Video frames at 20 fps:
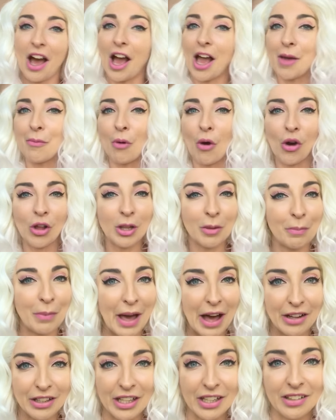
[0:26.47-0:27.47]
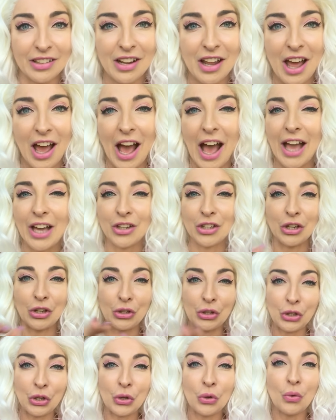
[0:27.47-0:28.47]
I am all about it. I got a
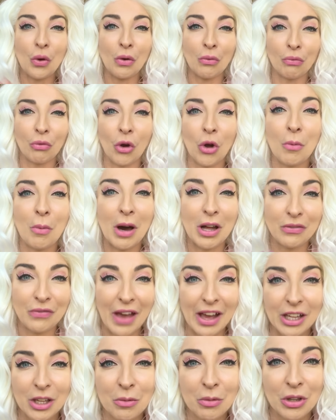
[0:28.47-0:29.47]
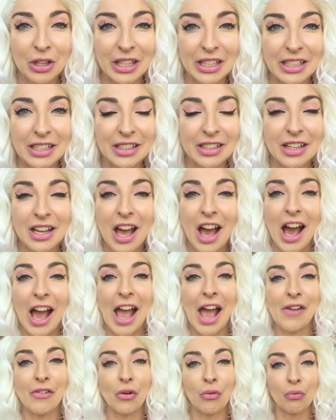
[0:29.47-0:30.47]
new robot vacuum cleaner.
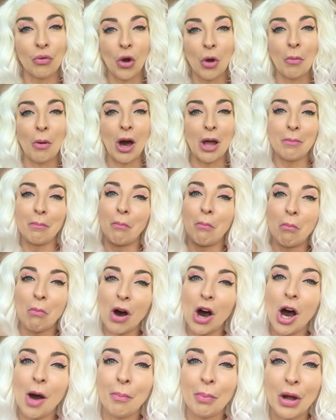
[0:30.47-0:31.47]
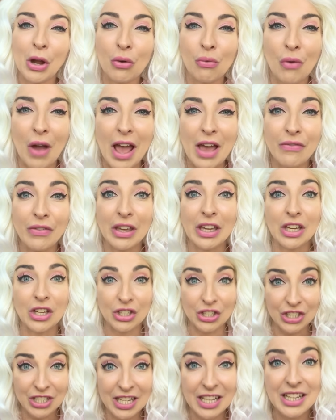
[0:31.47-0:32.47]
I have a robot mop arriving
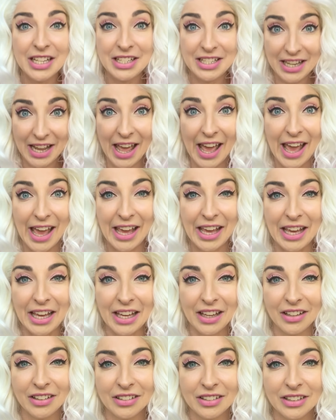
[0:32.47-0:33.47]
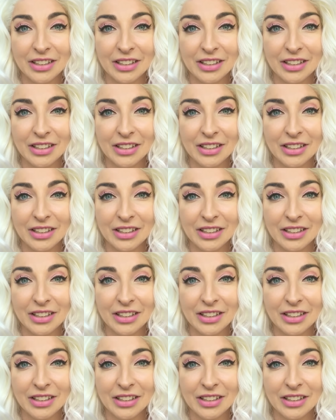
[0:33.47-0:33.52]
today.